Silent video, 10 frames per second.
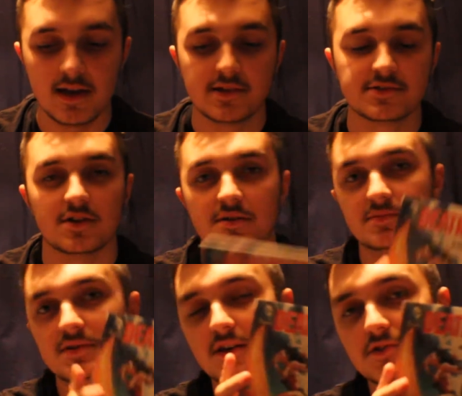It's
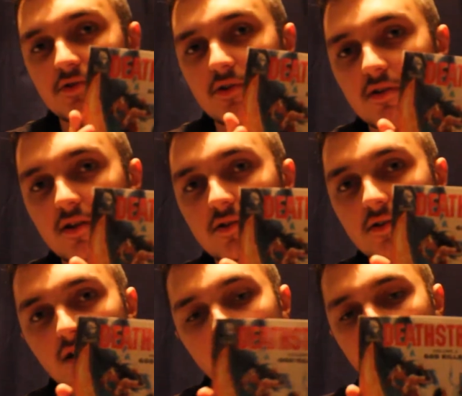Deathstroke
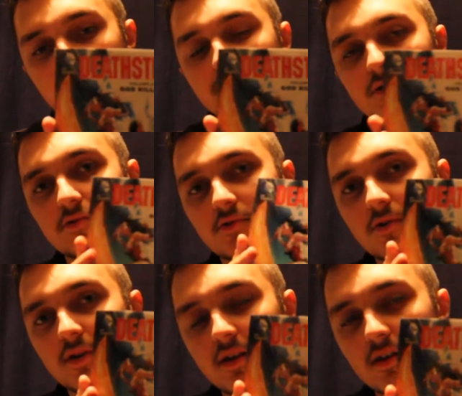Volume 2,
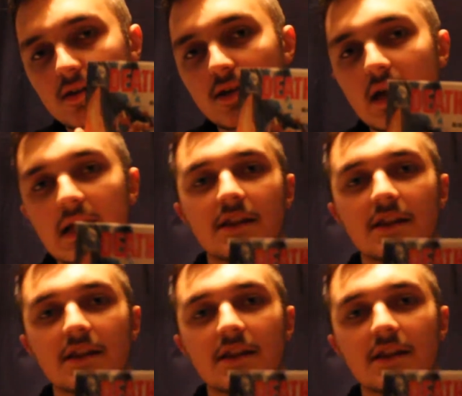God Killer.